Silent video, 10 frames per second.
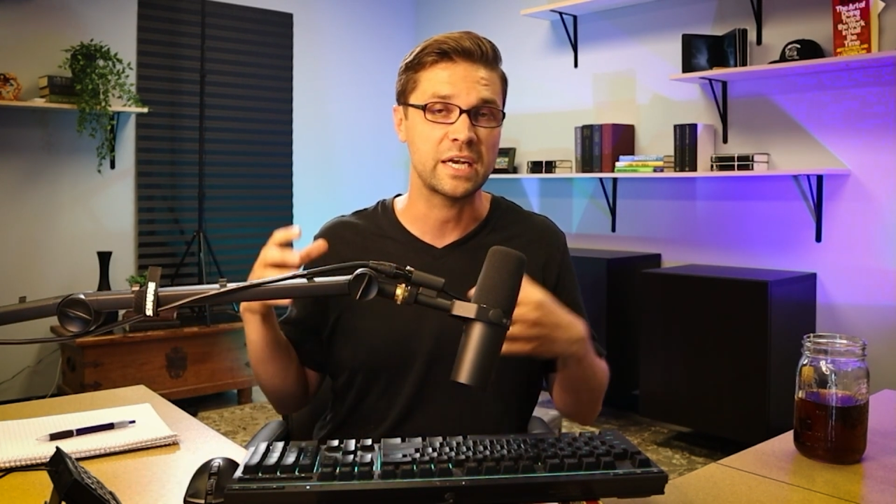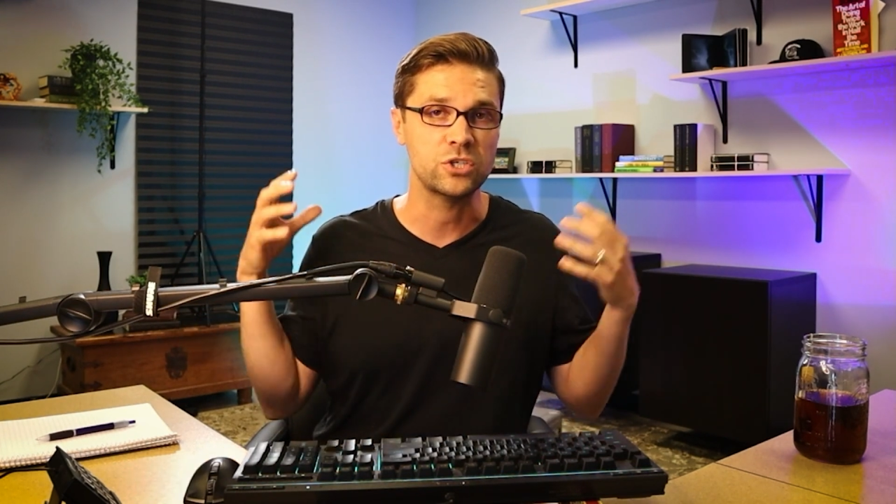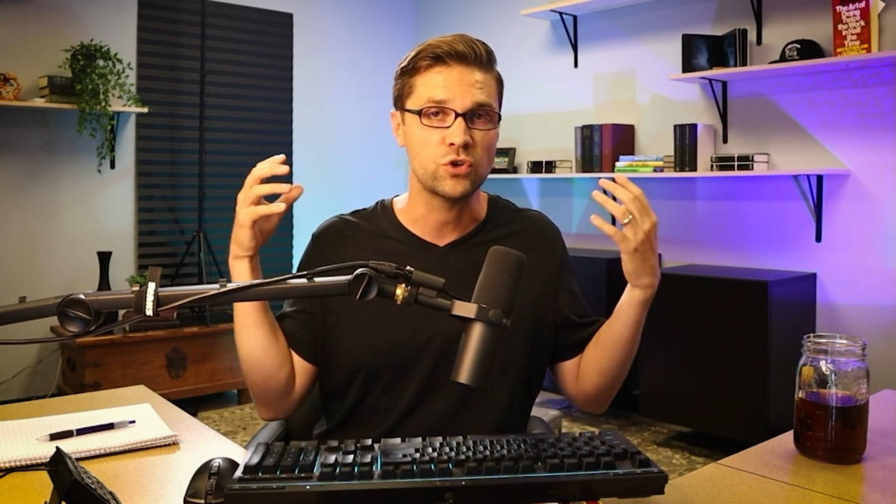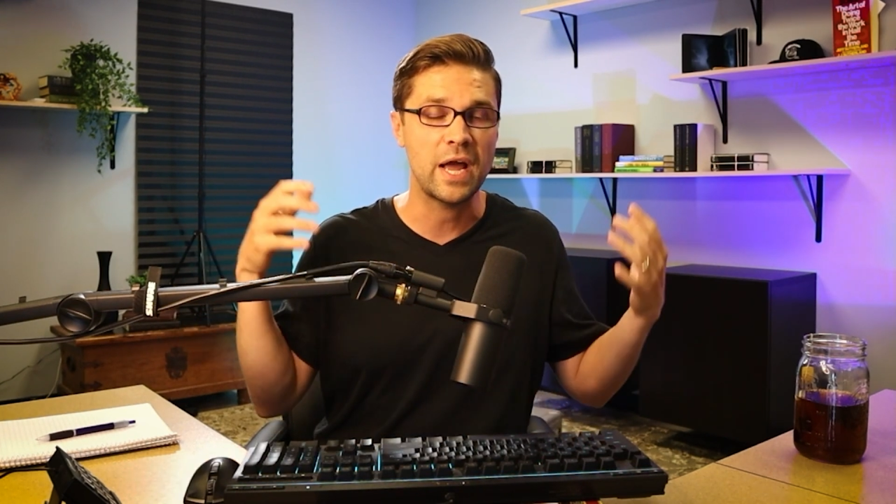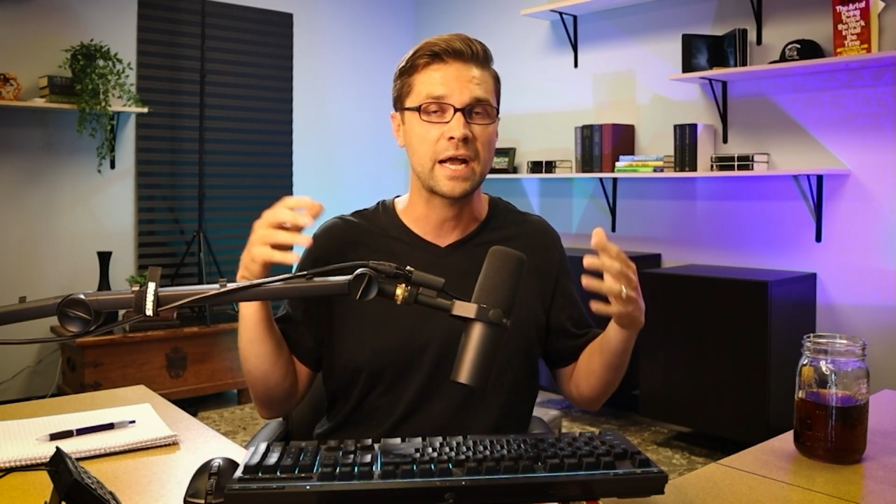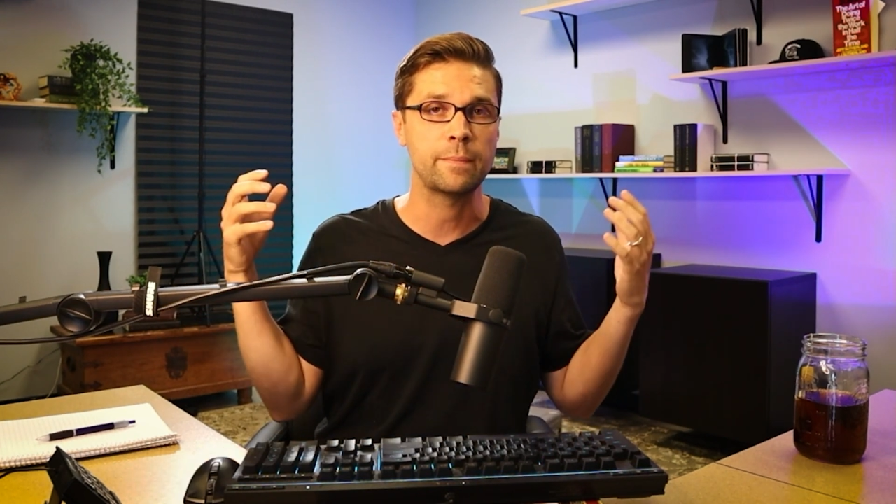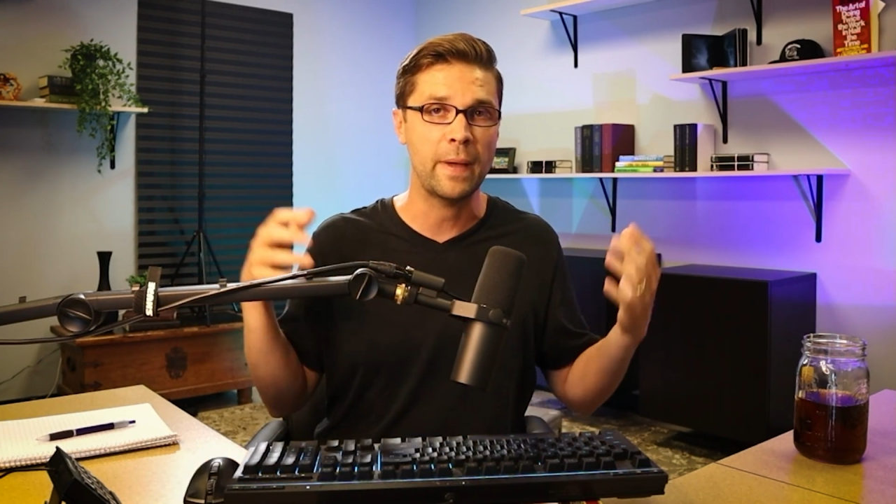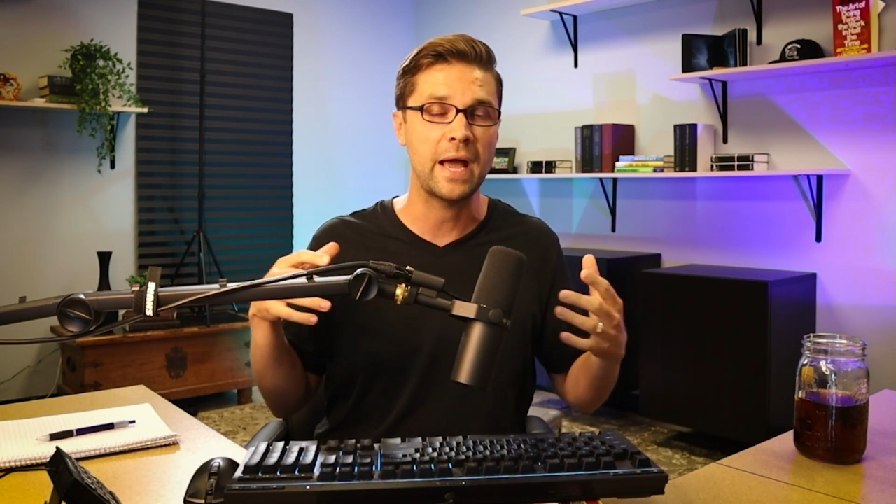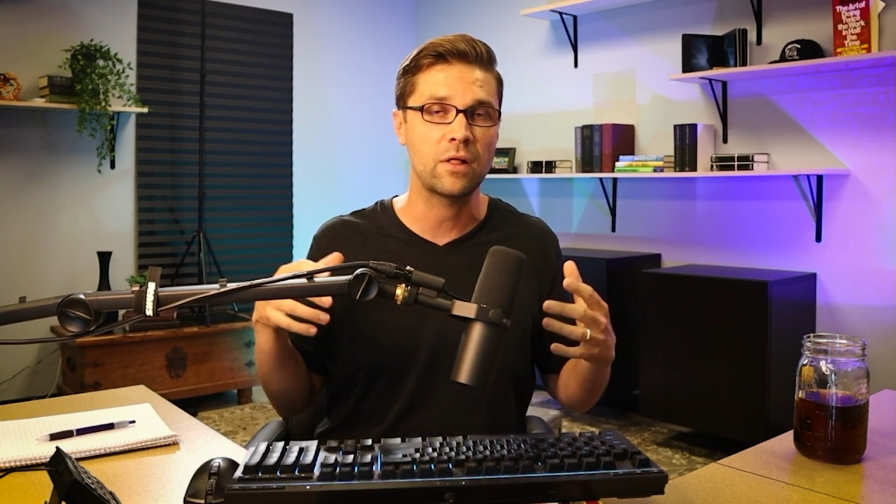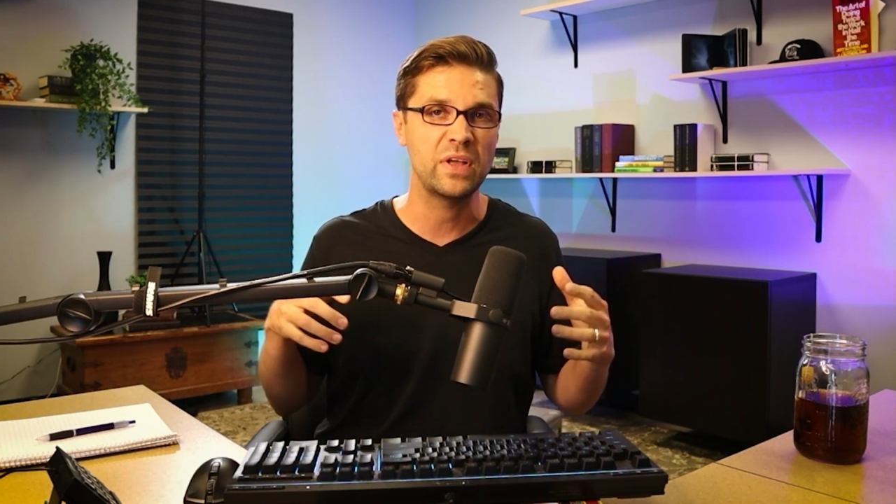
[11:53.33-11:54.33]
attract
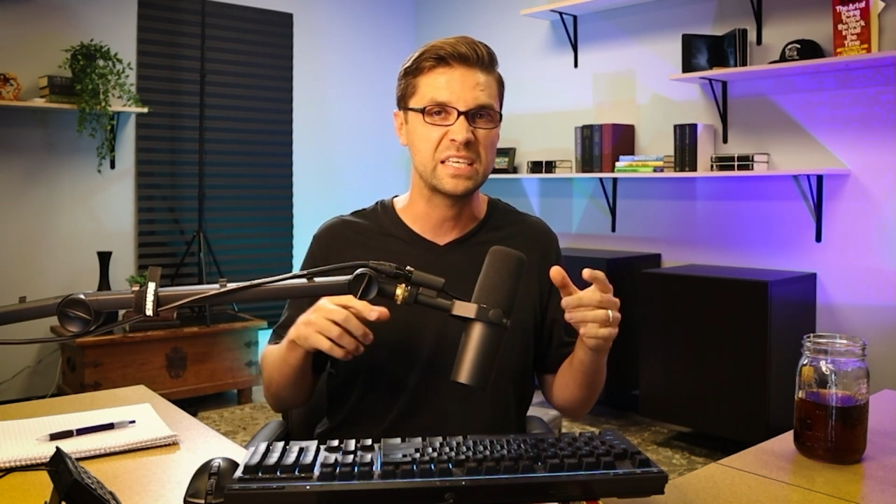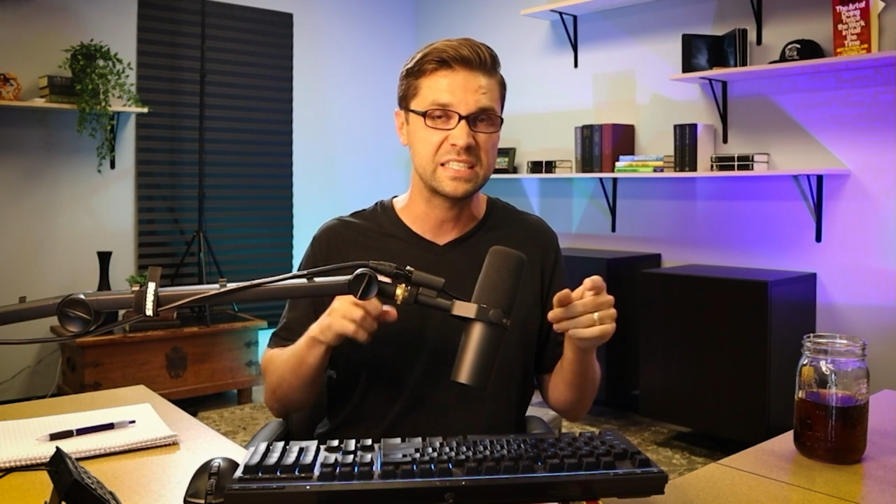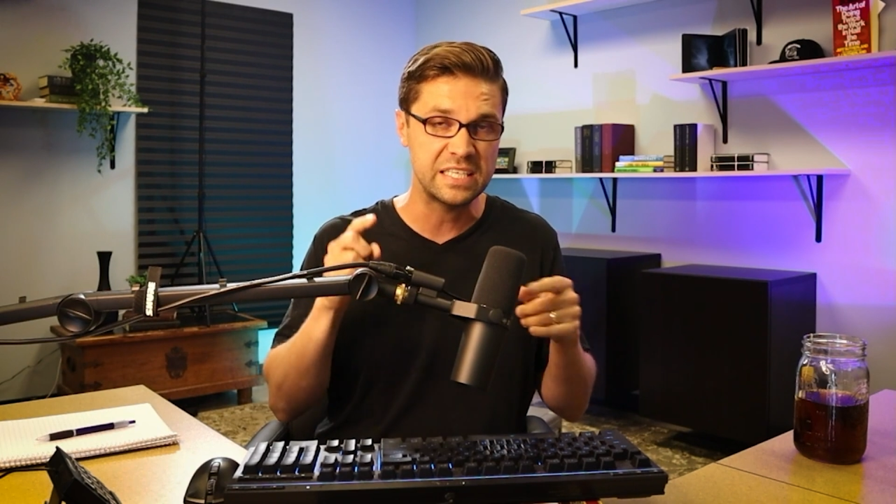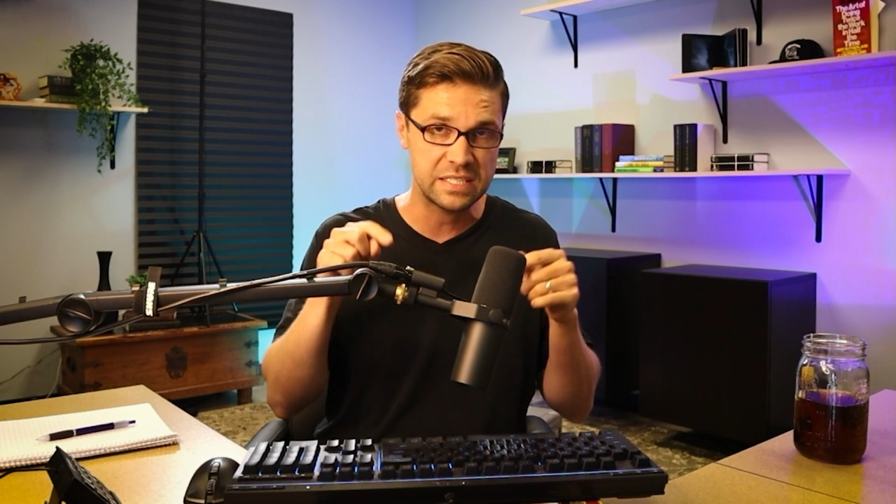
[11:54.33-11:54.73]
backlinks. This